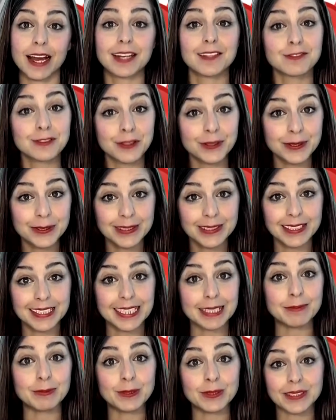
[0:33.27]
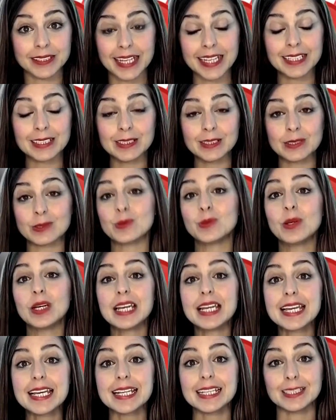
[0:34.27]
and of course, the more sales or
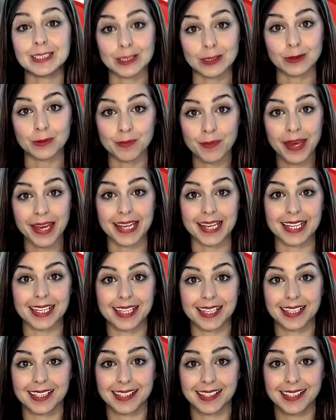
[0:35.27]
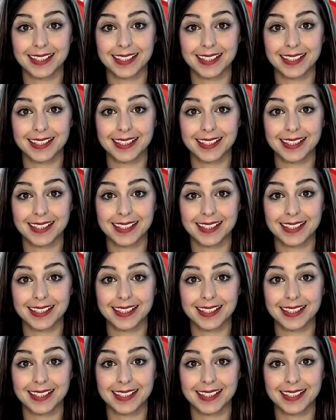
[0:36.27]
leads you'll make.